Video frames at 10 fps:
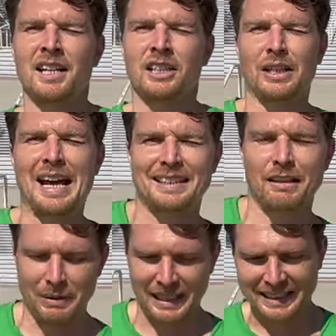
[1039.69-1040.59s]
So that's
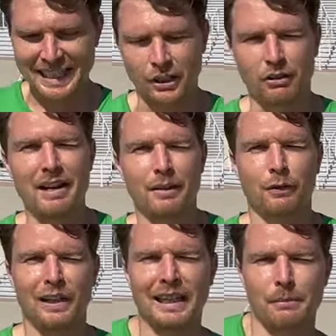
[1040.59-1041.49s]
given me this integrated
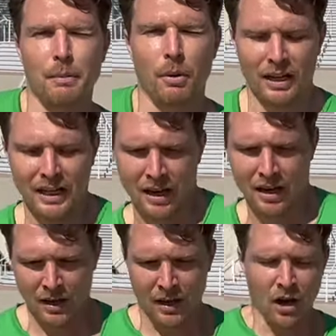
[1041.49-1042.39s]
feeling in my body
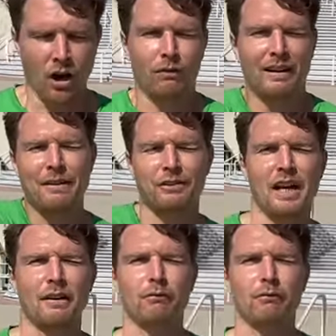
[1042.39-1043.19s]
of left side